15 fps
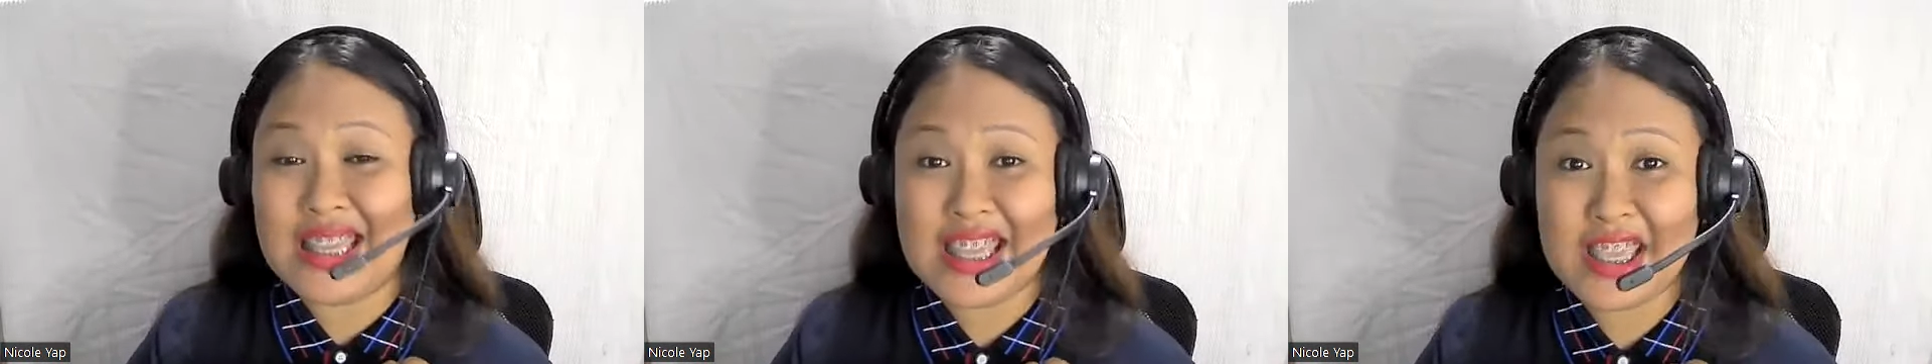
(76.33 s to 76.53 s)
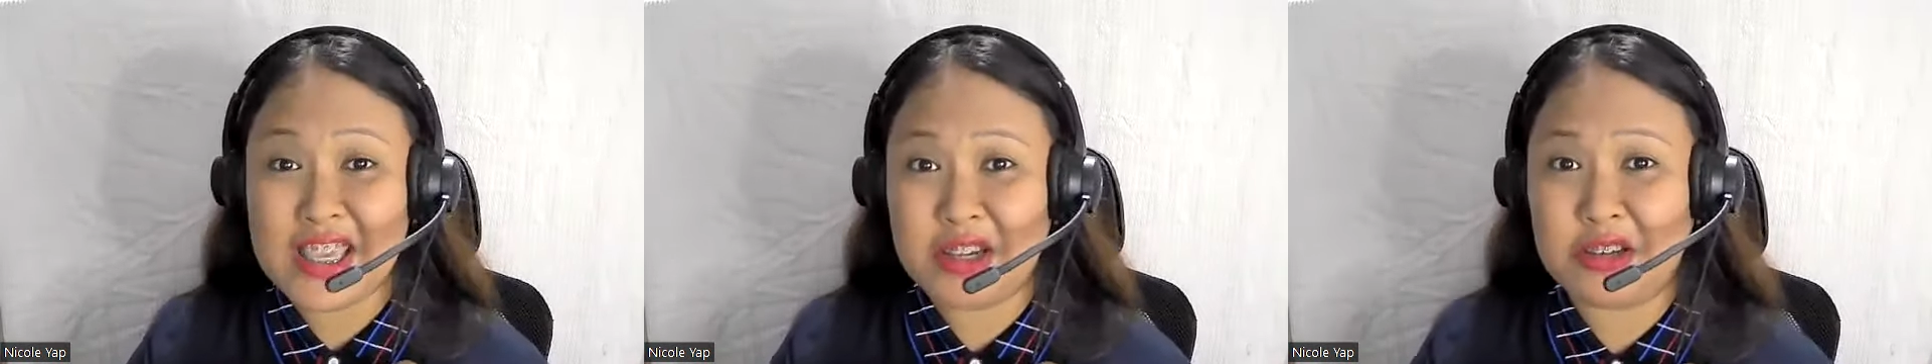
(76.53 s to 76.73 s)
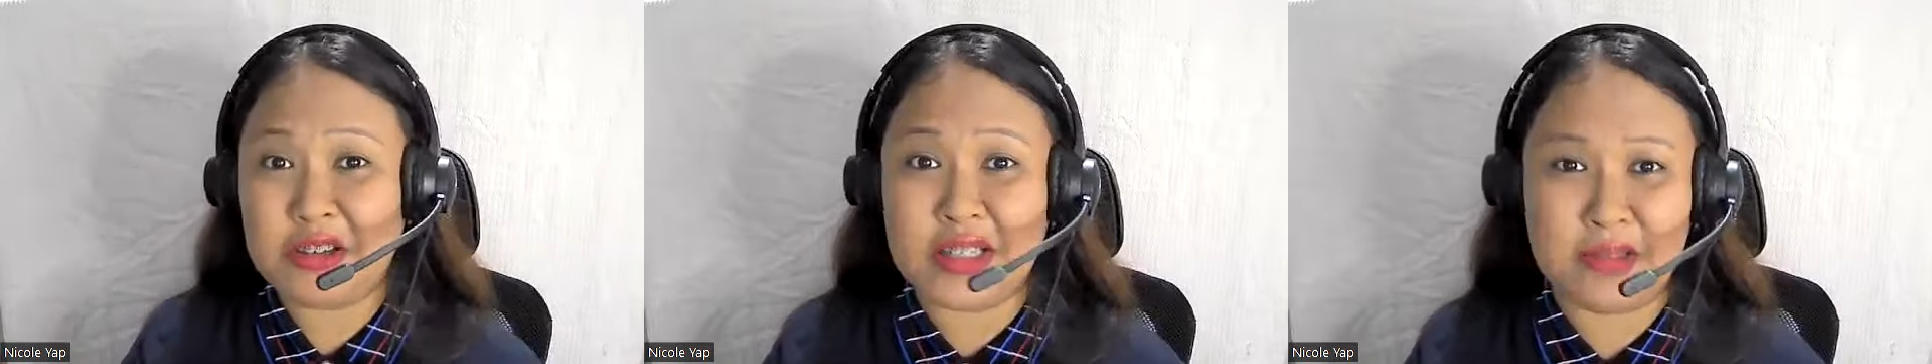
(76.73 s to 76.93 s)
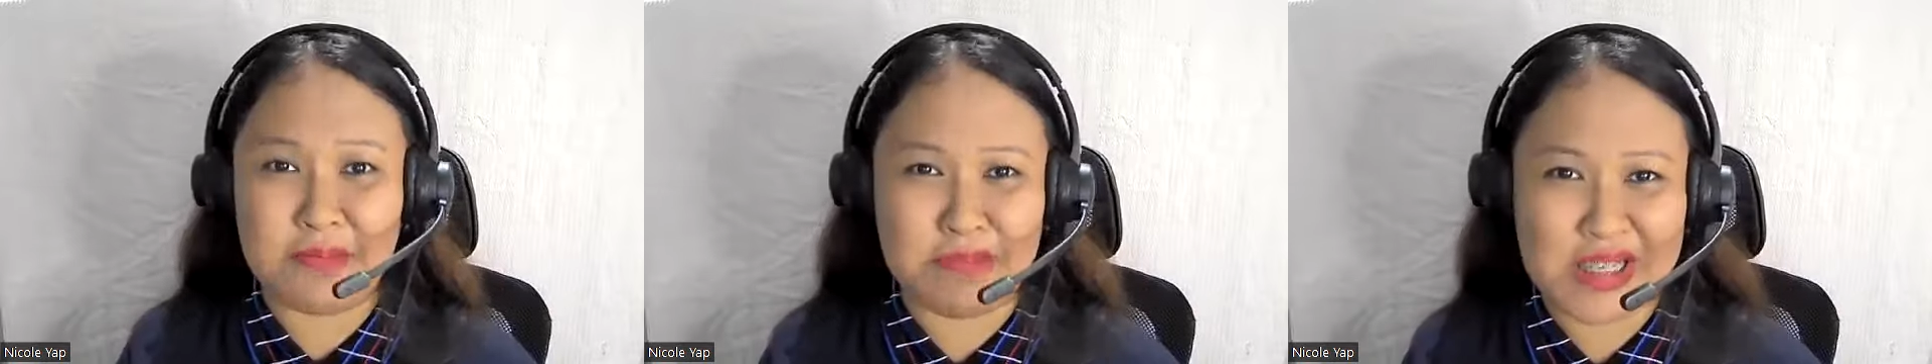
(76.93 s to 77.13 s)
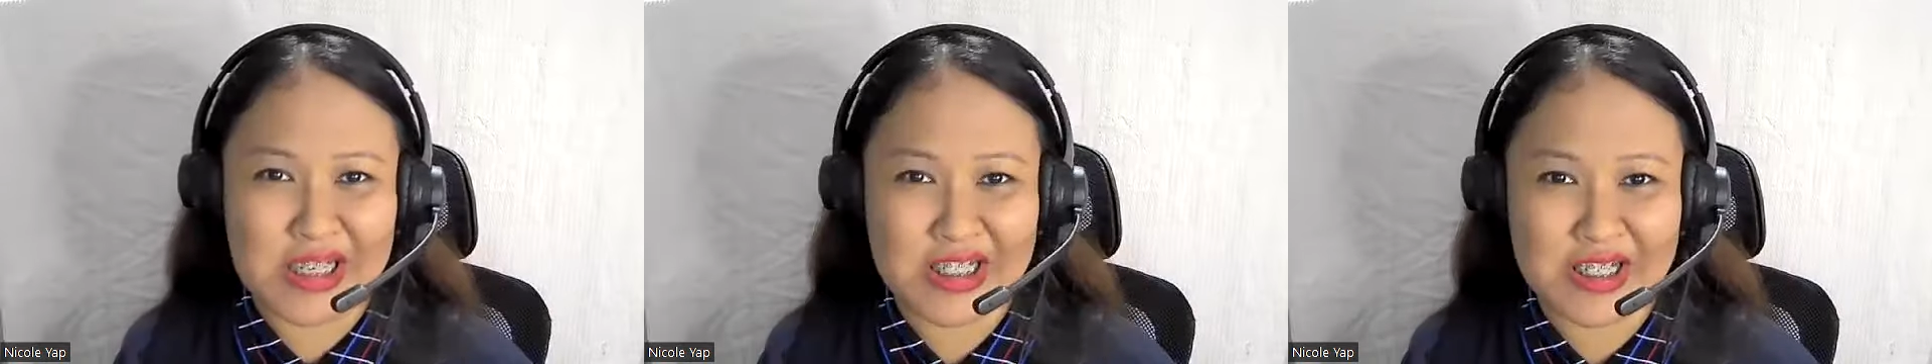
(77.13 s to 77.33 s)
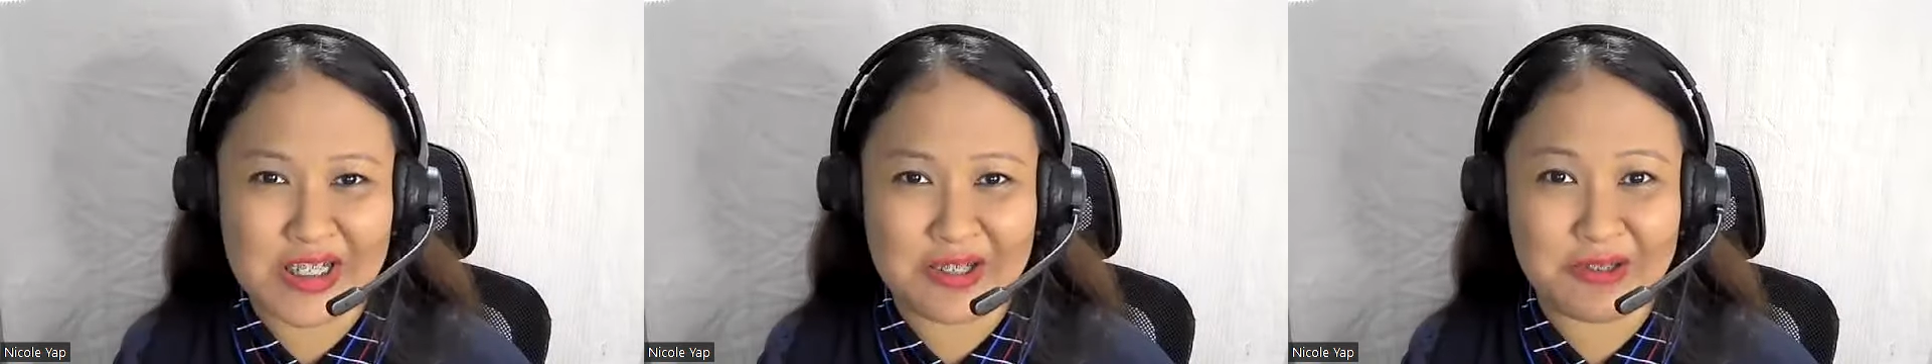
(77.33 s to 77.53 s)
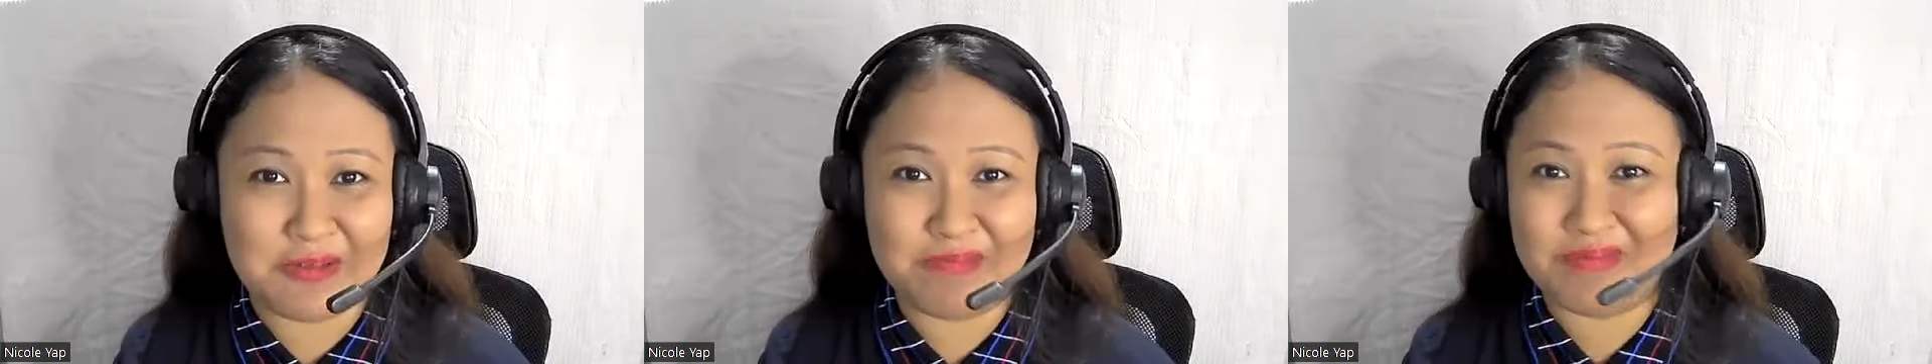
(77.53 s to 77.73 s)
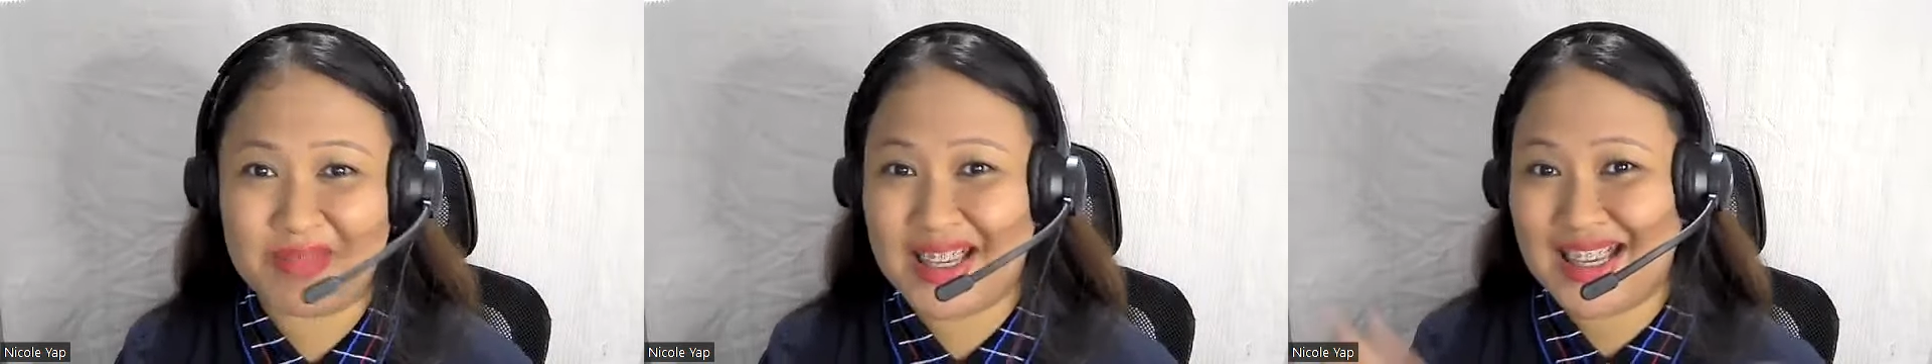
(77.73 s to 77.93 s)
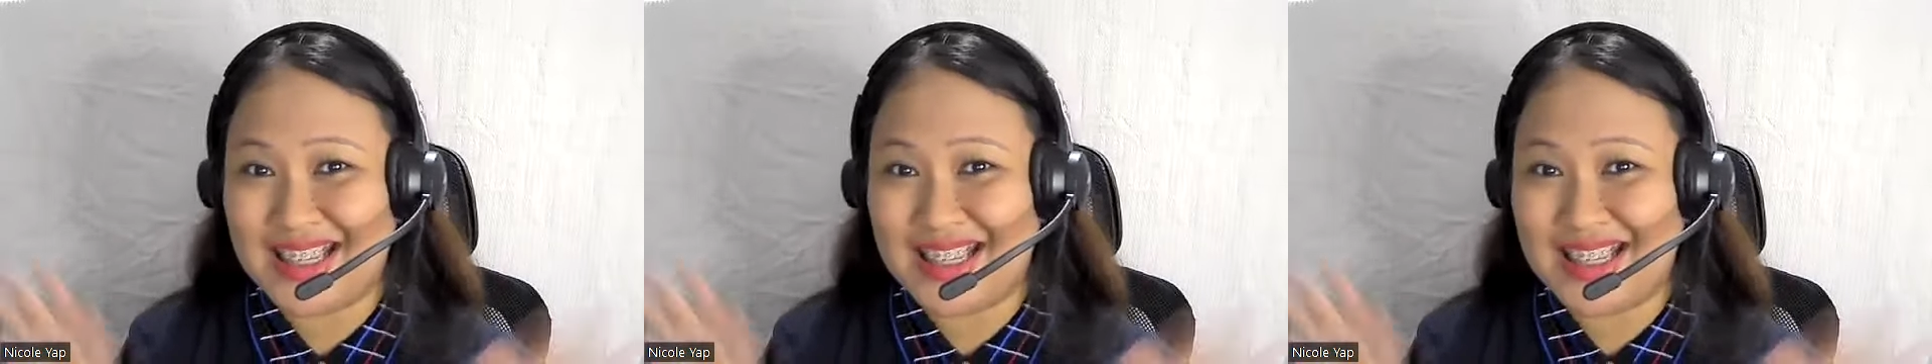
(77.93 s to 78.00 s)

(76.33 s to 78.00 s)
here in B2.